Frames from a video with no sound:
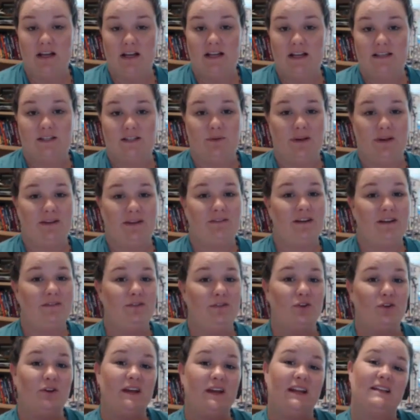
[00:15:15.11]
So even if
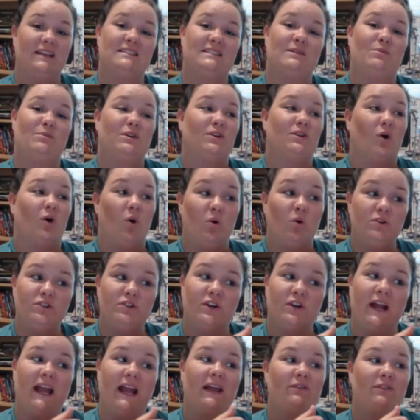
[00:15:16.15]
you're getting someone to hold your
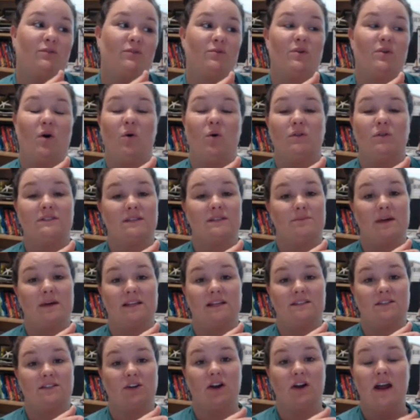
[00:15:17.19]
hand through the whole
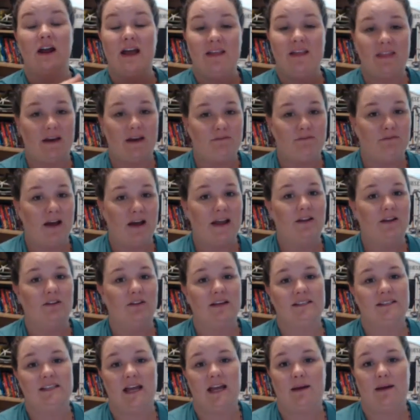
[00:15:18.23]
semester, that final
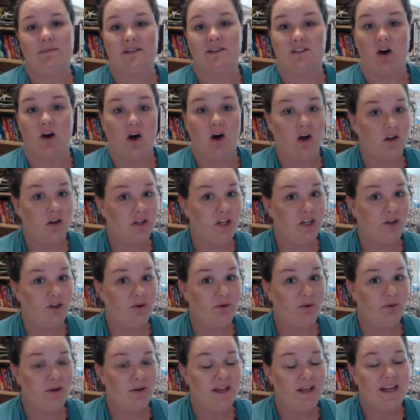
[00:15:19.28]
exam is all
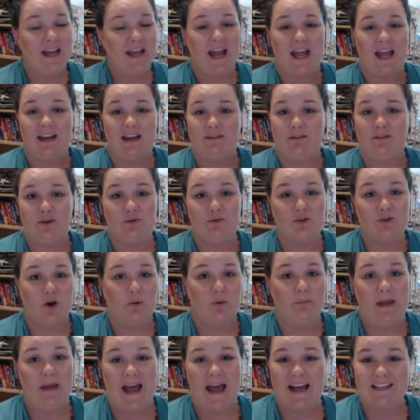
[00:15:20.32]
you, and if you don't
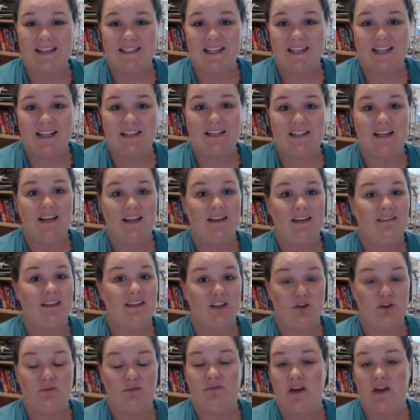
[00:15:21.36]
pass it, then
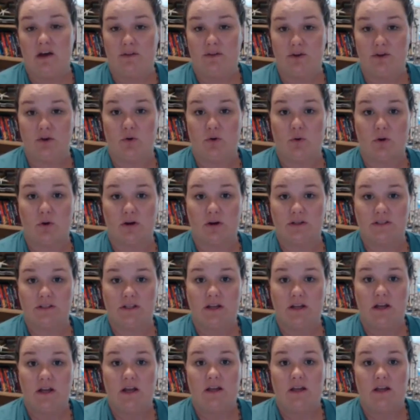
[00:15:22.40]
you fail the course.